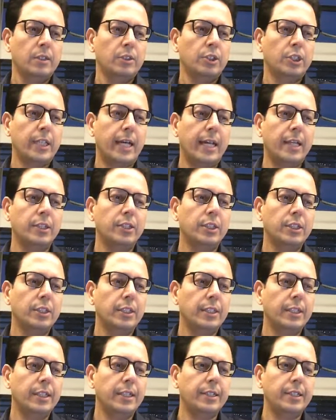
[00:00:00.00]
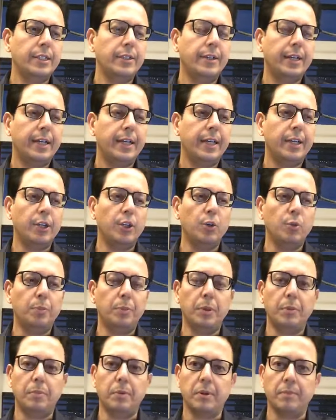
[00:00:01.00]
challenges in integrating new
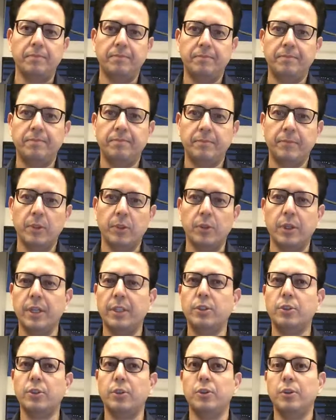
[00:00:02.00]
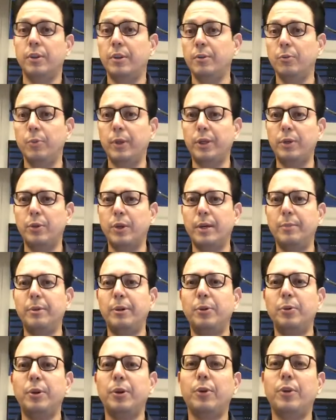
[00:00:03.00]
people. Okay, so when you come
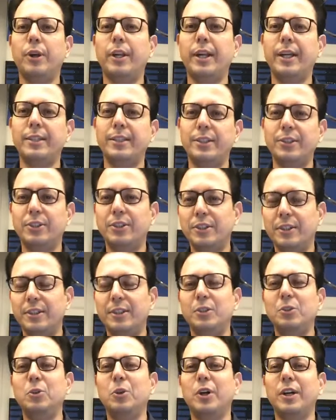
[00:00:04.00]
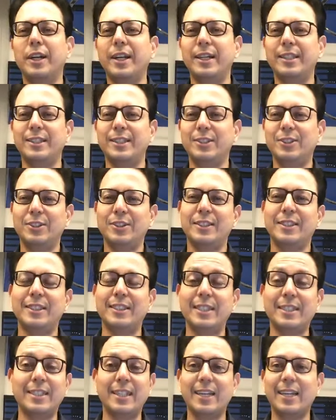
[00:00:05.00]
into an organization, a new organization, it
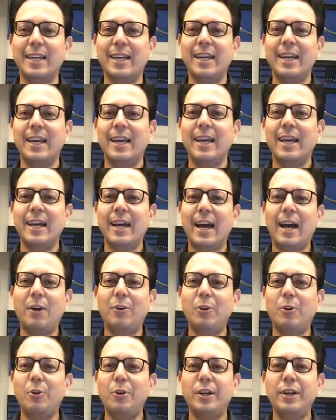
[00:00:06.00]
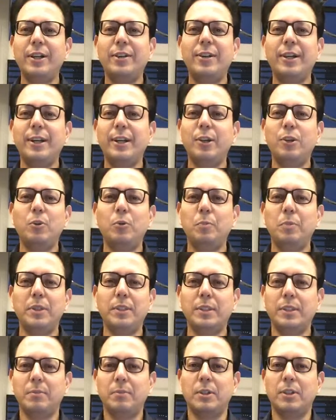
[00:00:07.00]
says like, how do you integrate a new
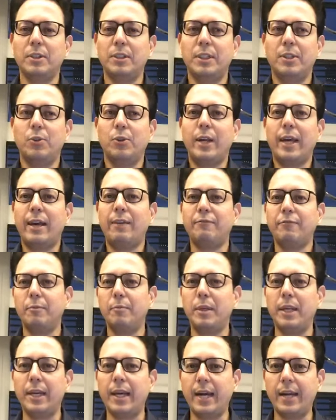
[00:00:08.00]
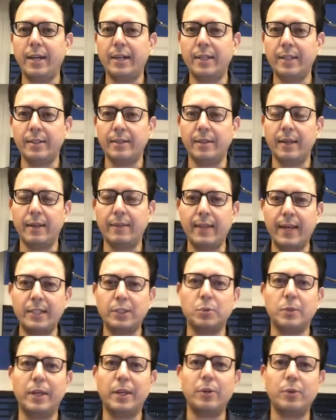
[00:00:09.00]
person? Because they don't have familiarity. And
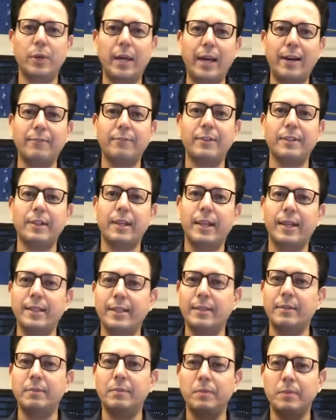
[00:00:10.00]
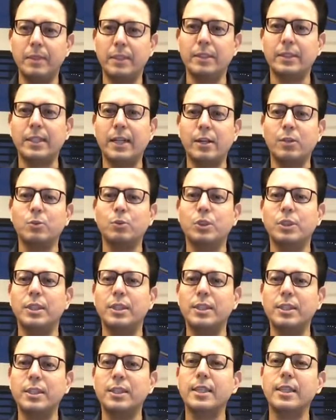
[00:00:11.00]
that's why you have it like, they start to say,
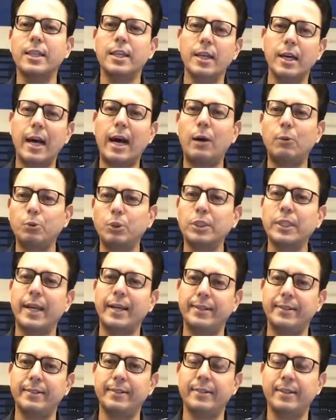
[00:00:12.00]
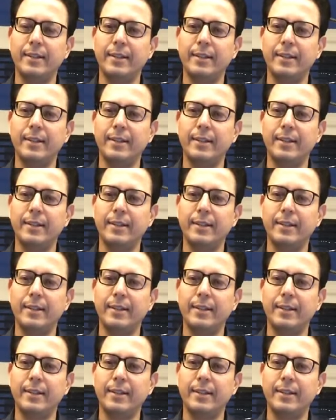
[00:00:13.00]
this is an outsider.